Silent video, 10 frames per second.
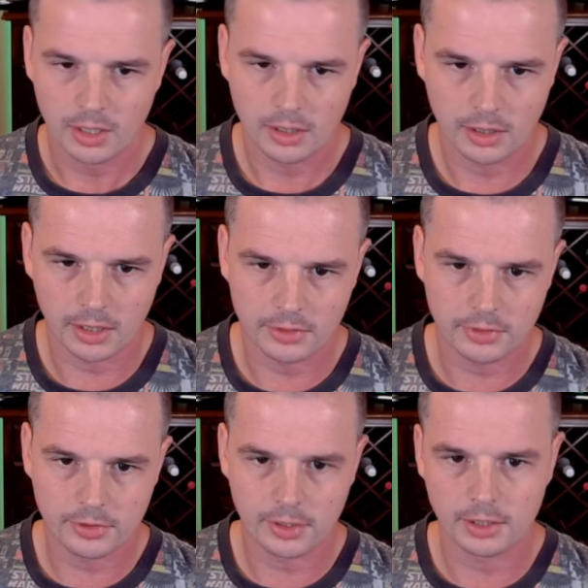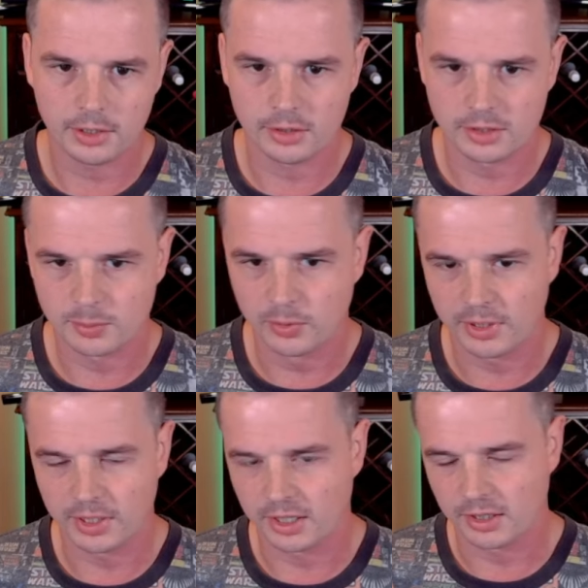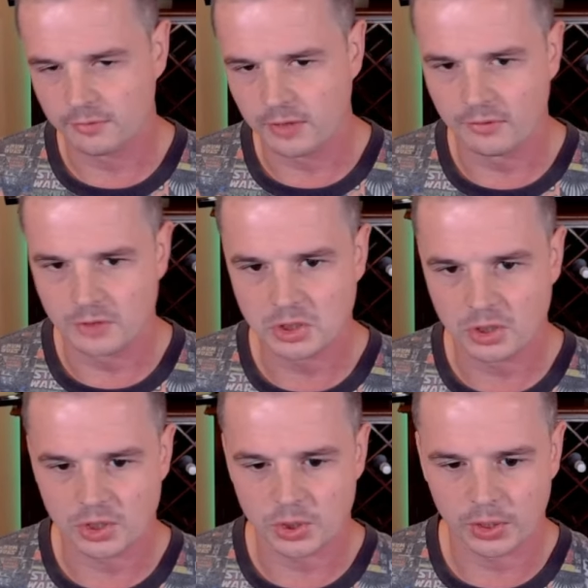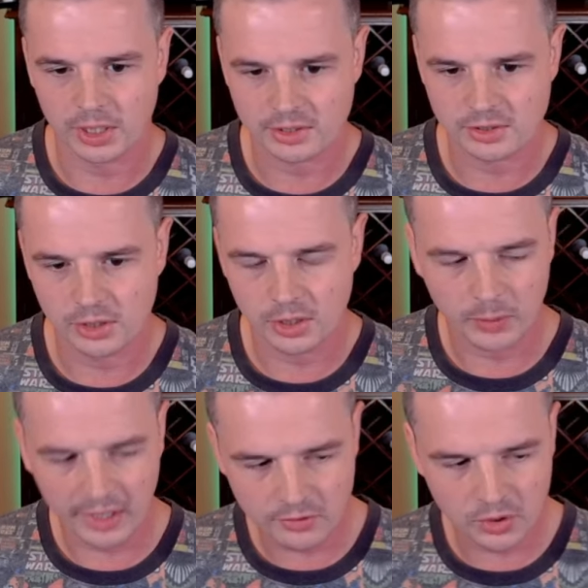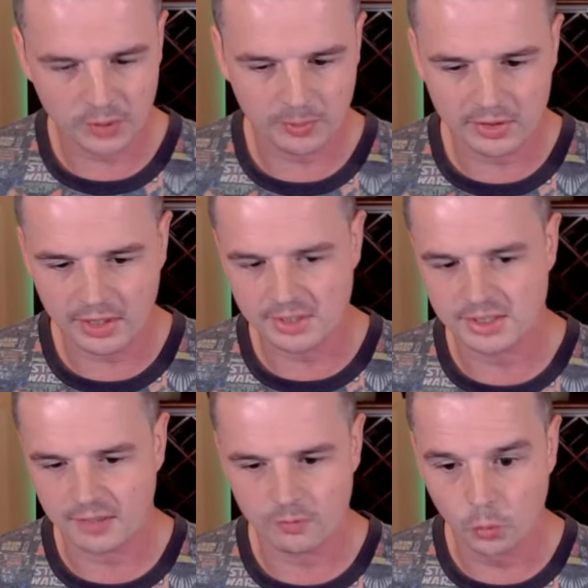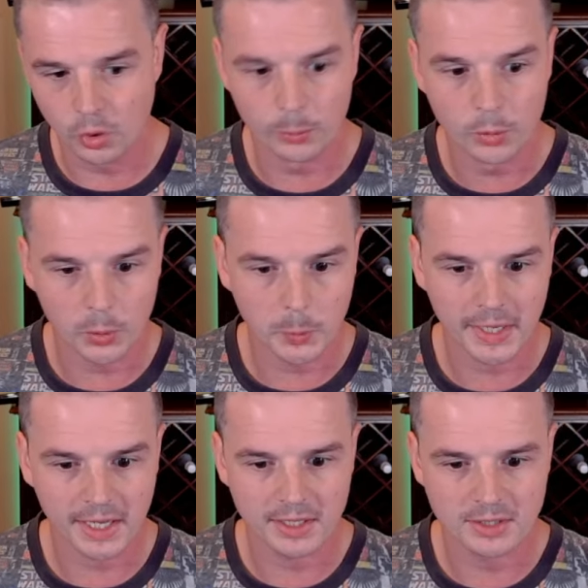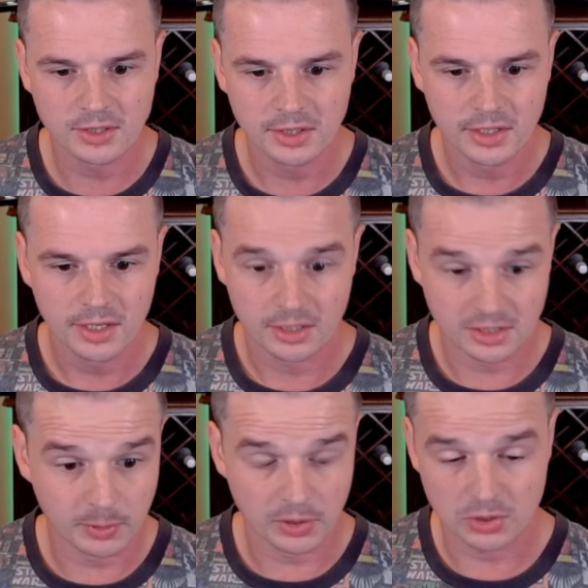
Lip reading: I think at this point, yeah, they've just got Tron next turn. We have to hope that they just have a Wormcoil hand as opposed to